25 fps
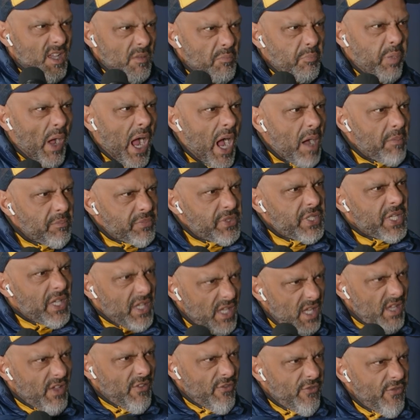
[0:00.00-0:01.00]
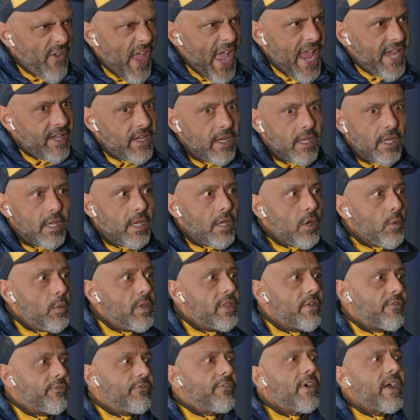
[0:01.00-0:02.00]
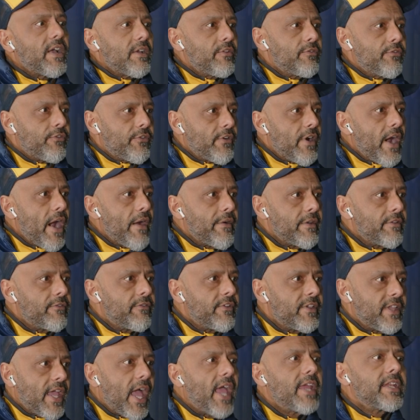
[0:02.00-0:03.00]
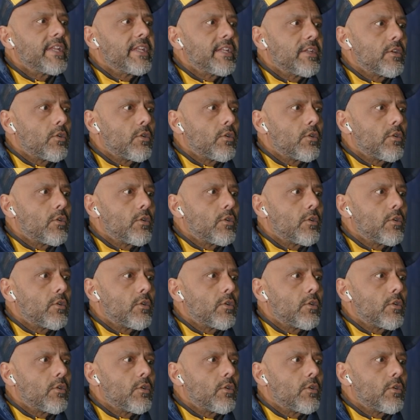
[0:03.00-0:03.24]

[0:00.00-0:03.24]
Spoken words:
pumped, fat, with a fucking Ferrari V8 in it,